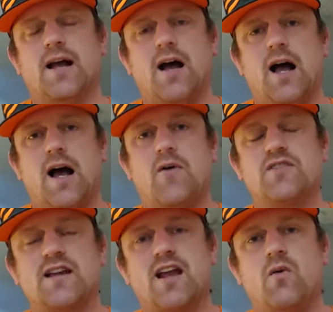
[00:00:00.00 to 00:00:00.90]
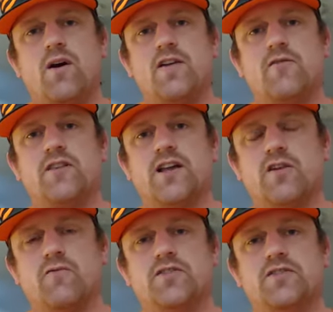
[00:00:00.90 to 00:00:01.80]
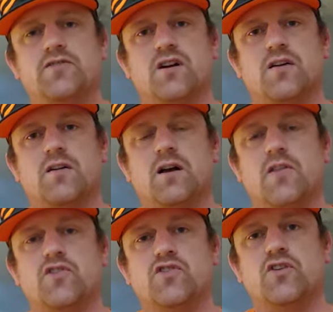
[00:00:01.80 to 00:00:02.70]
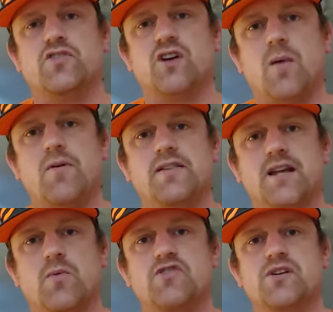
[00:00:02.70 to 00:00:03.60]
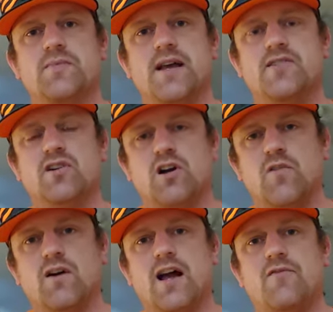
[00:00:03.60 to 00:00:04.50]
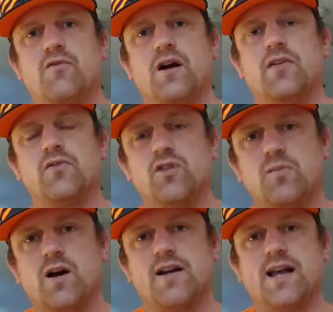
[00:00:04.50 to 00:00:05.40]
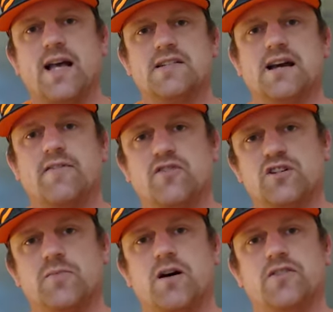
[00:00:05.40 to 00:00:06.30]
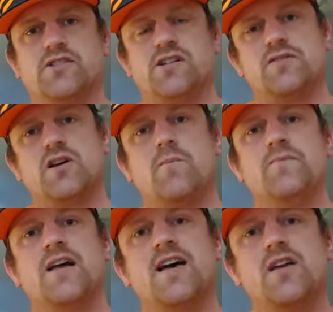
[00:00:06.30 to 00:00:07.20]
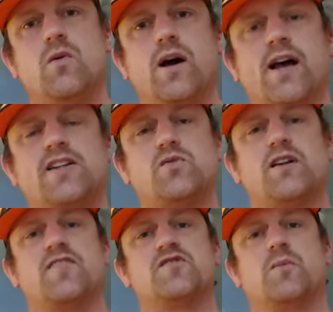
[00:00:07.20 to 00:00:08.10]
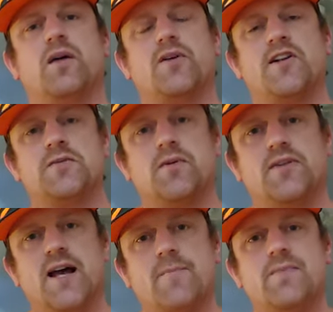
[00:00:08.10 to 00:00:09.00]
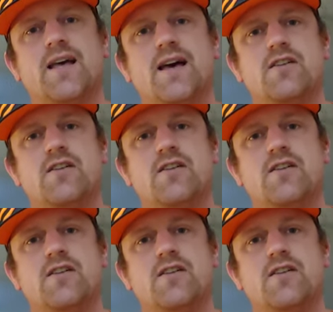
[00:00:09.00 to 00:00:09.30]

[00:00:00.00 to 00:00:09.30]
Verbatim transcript: I, I was kind of waiting for the other foot to dro- other shoe to drop, and it did when Jim Day took over halfway through the broadcast after his apology. So anyway, I just want to give some of my thoughts about that.